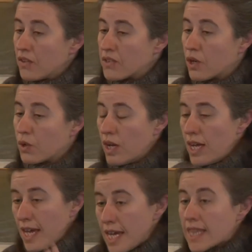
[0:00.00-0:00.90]
So
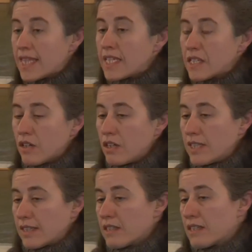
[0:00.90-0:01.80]
in this
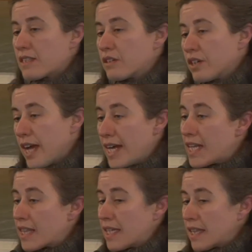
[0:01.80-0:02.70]
context, is there
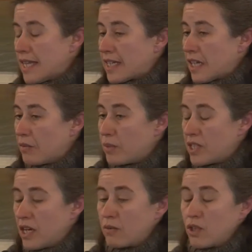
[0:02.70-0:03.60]
anything that can be
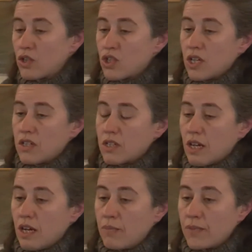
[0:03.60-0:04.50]
done, not just
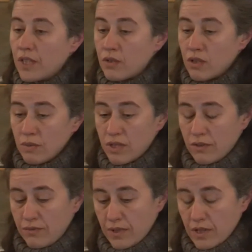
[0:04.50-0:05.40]
in terms of